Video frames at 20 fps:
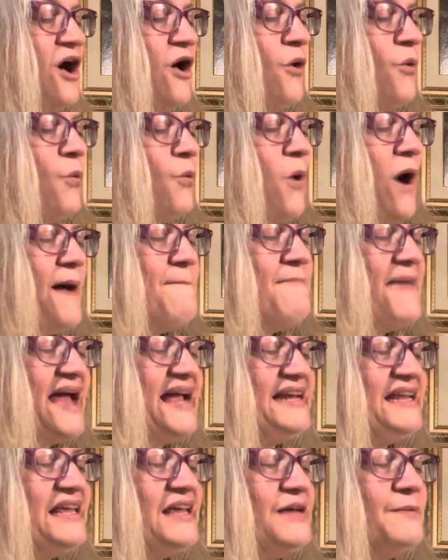What
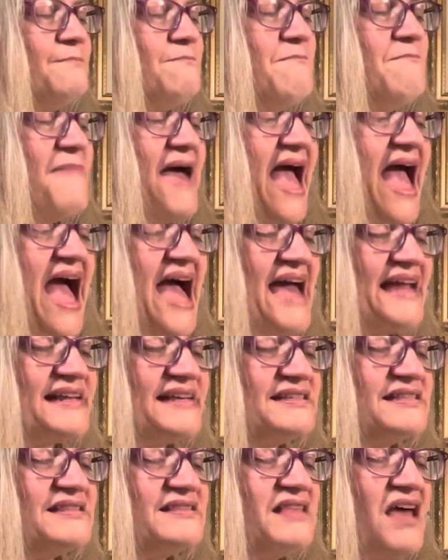made him
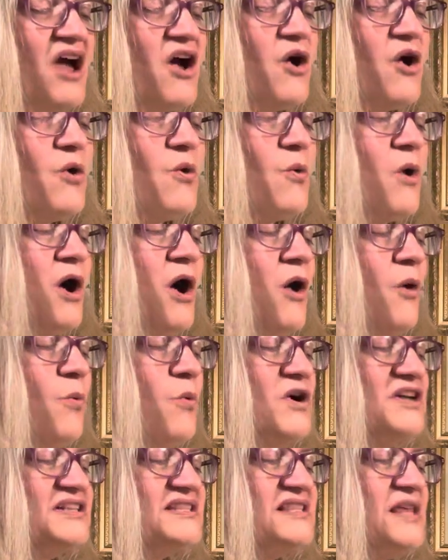maddest, though,
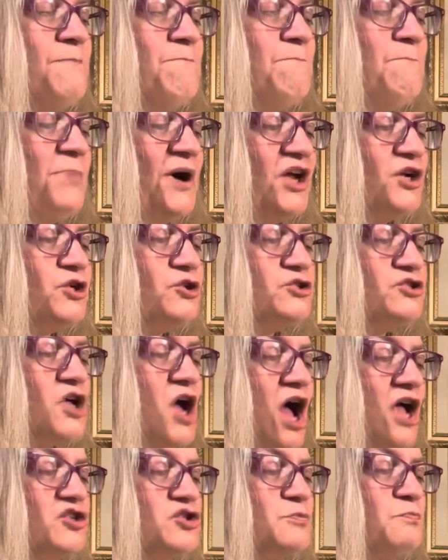was the
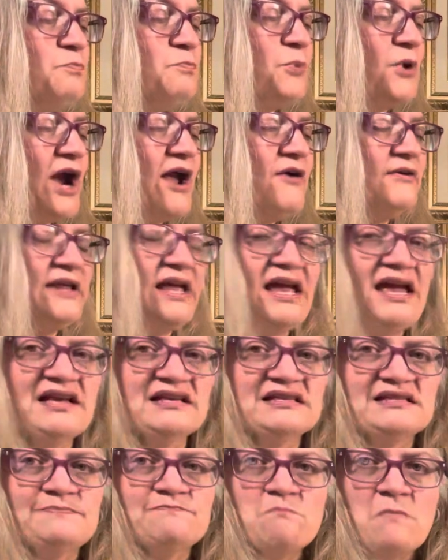butterscotch brownie
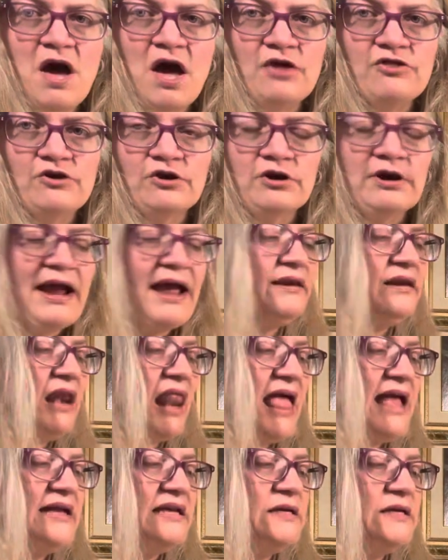his mother had
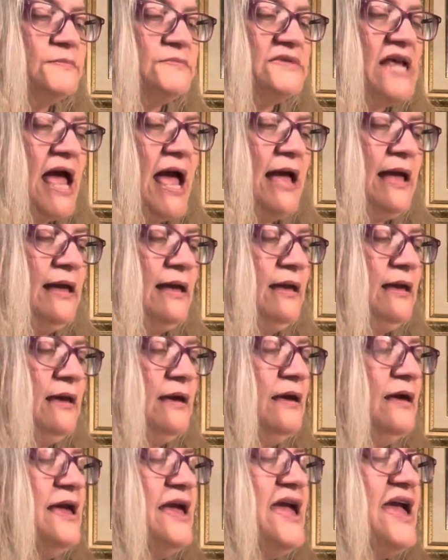let him take.
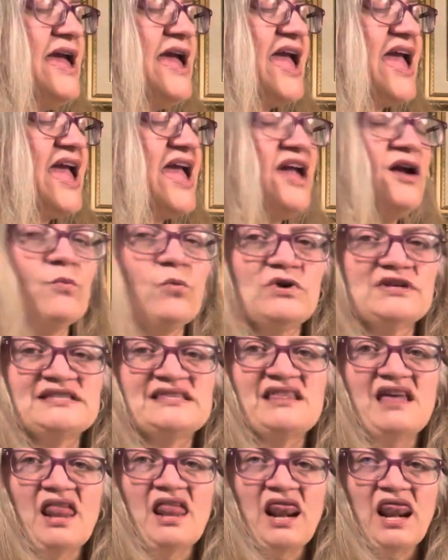It was
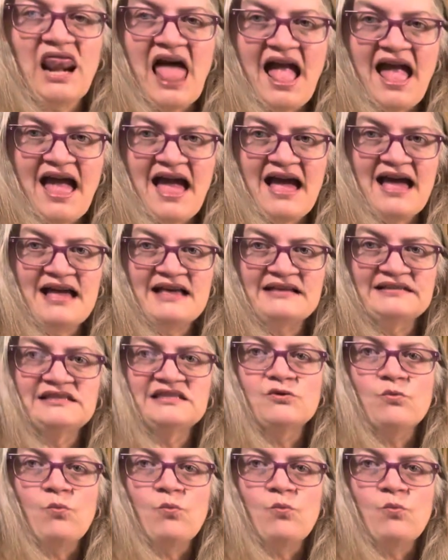the last